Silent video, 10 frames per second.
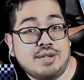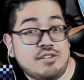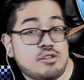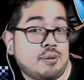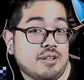You
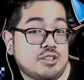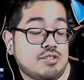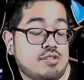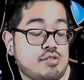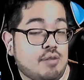guys are probably
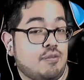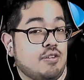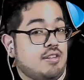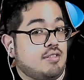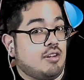just as
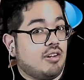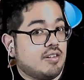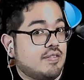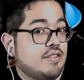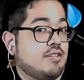confused as
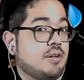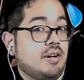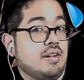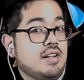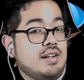all of us
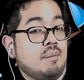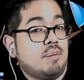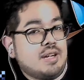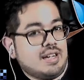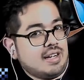are,
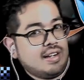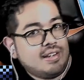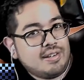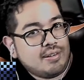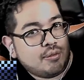but
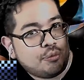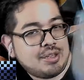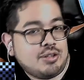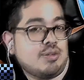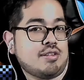
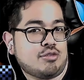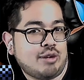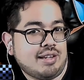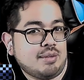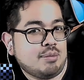we do this
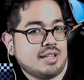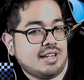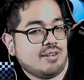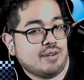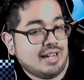random
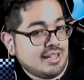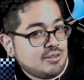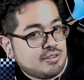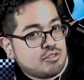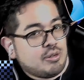thing, or I
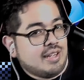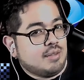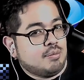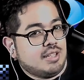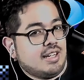do this
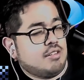random thing.